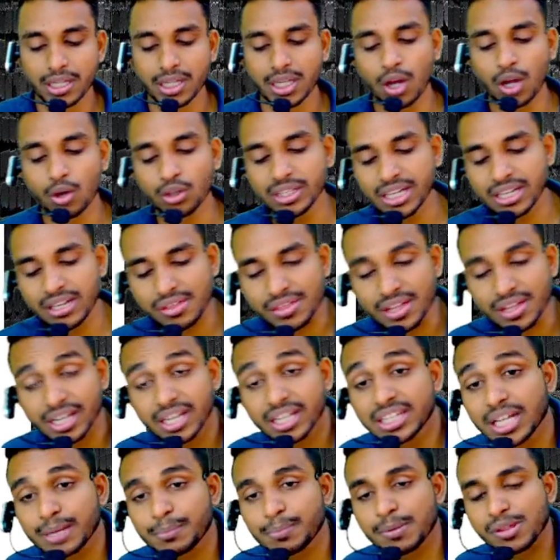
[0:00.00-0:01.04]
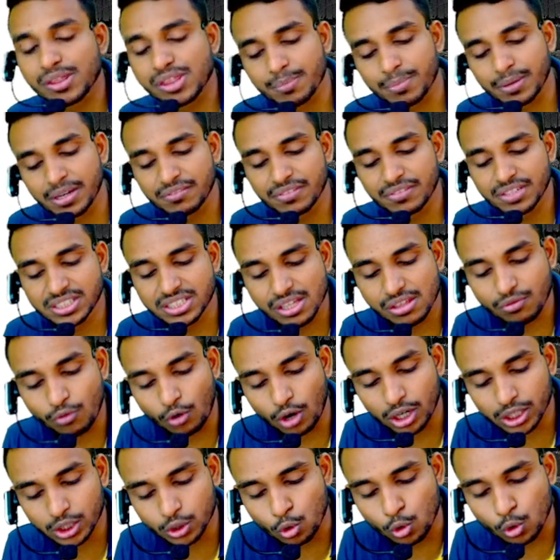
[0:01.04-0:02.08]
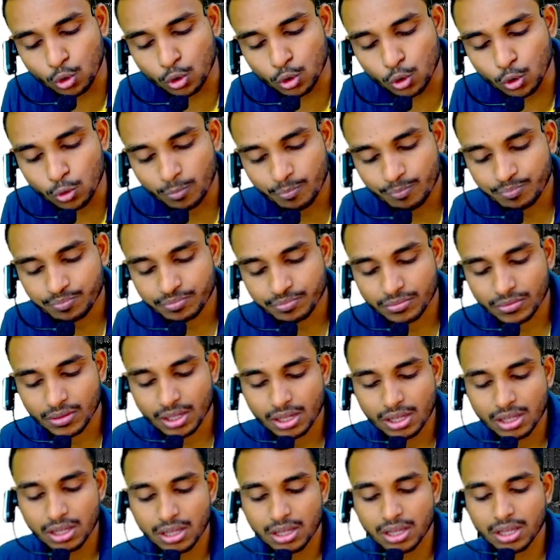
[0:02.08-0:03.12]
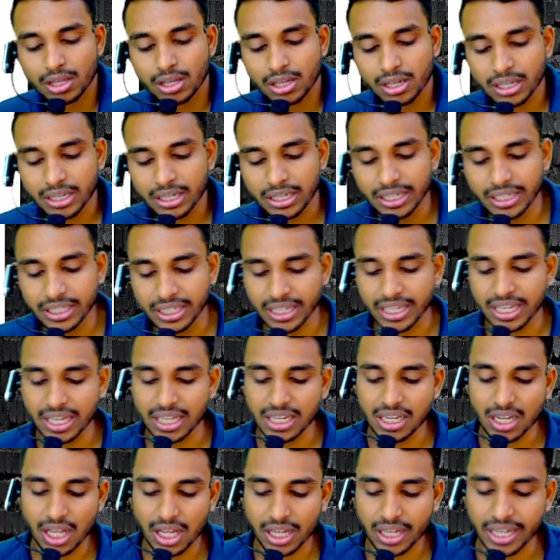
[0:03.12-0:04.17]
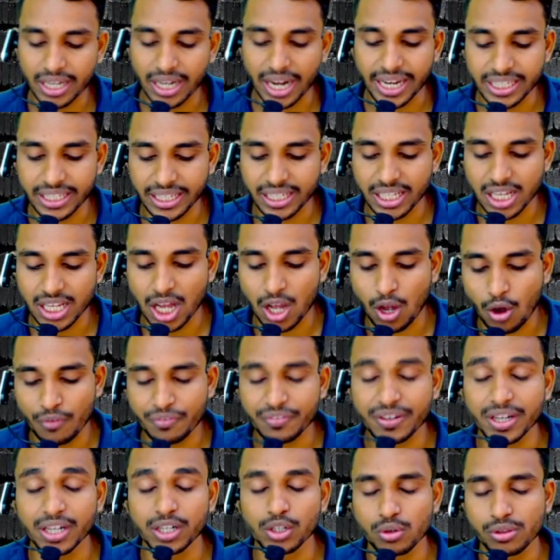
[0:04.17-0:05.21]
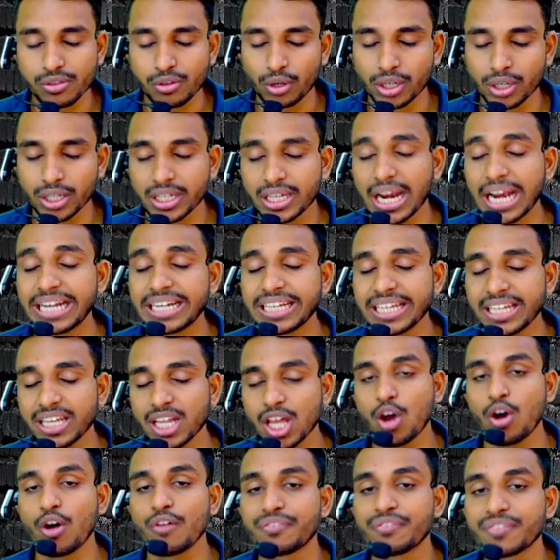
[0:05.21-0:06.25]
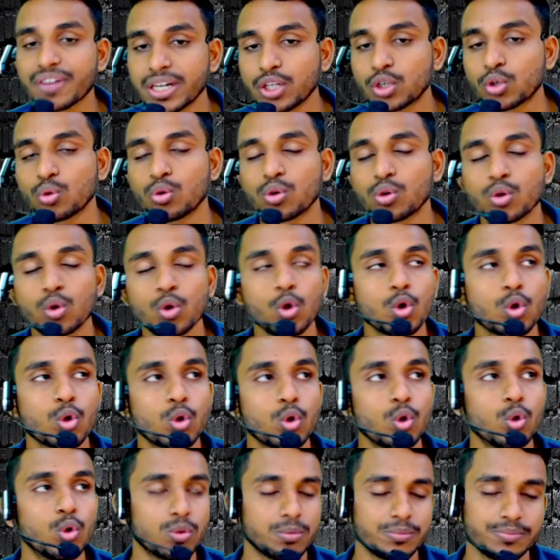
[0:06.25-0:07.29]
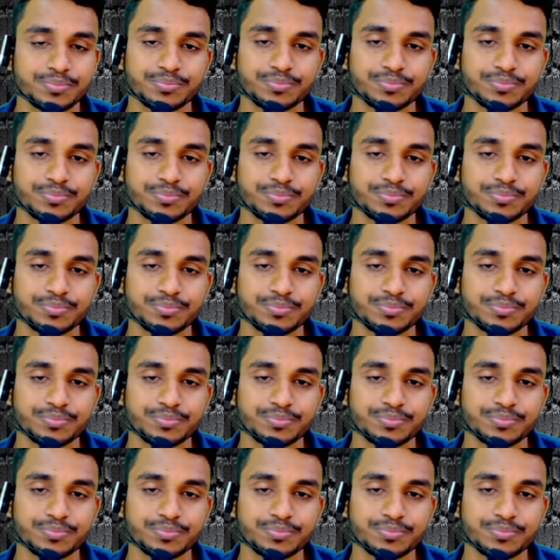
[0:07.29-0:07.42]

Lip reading: Now there is another principle which is what? COCO, critical criteria of control, sorry, criteria of control, COCO